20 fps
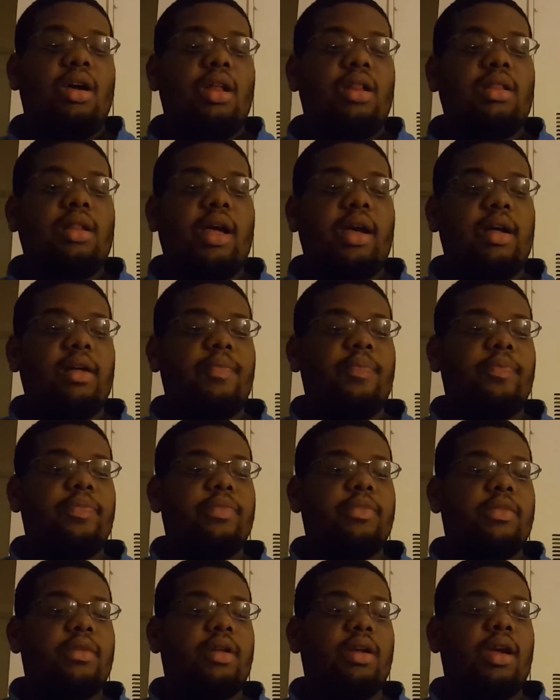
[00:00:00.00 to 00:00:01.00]
Like,
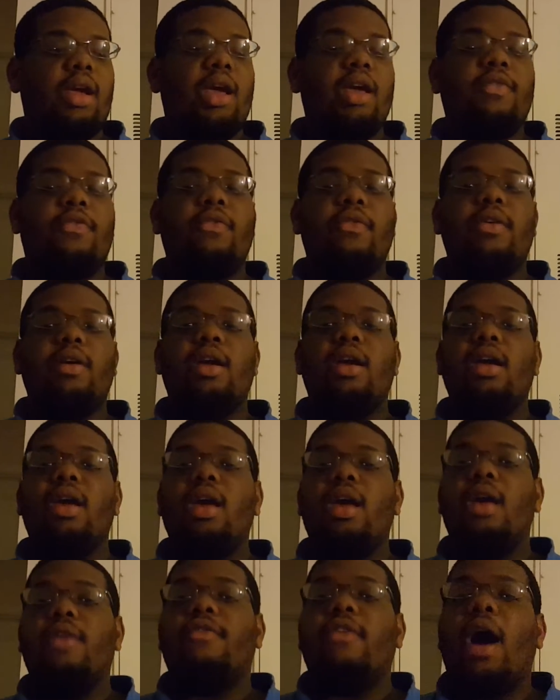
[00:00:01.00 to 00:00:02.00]
if
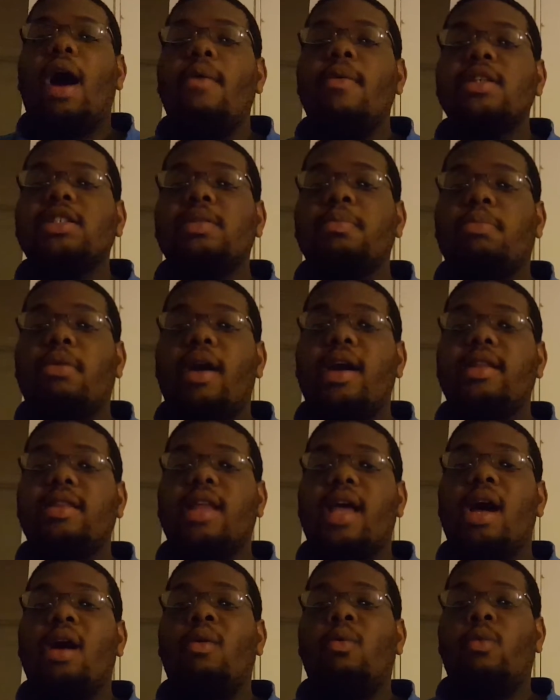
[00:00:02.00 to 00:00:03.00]
I was to break
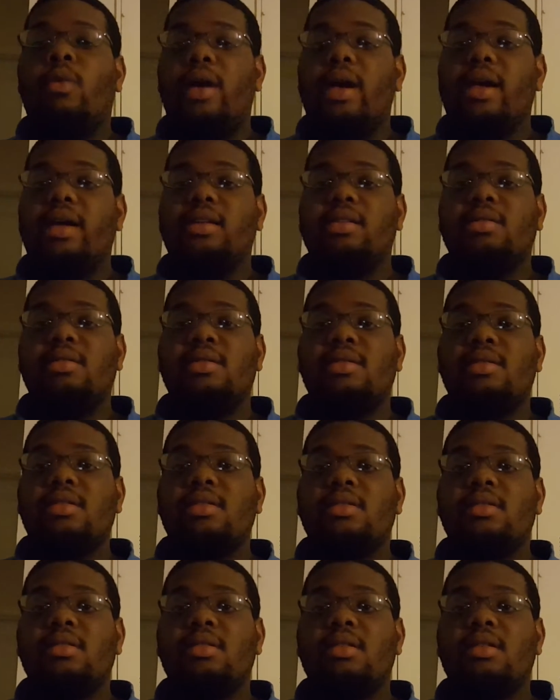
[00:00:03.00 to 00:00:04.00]
down wins
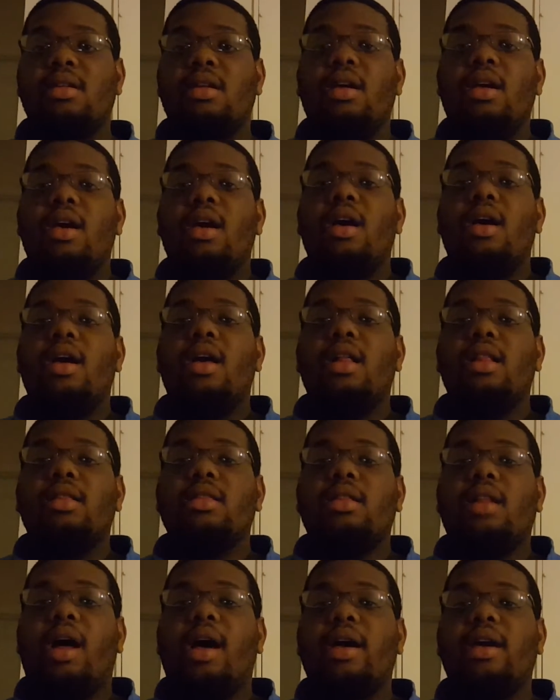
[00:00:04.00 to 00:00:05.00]

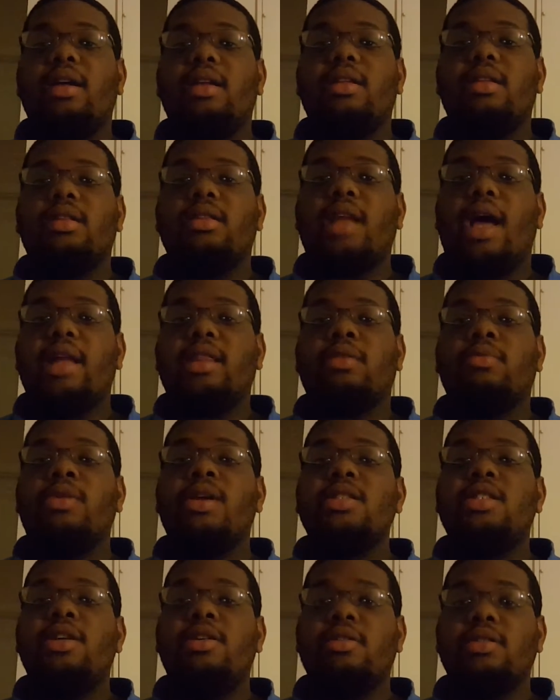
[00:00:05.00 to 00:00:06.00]
like that
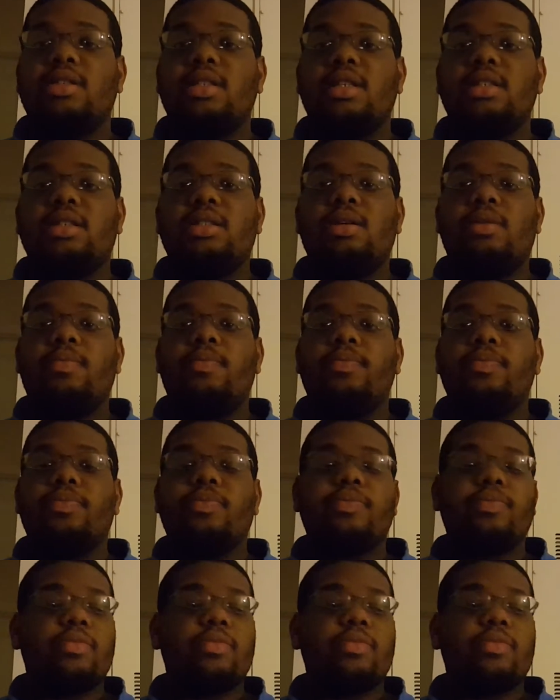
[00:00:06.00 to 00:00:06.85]
3-tier system,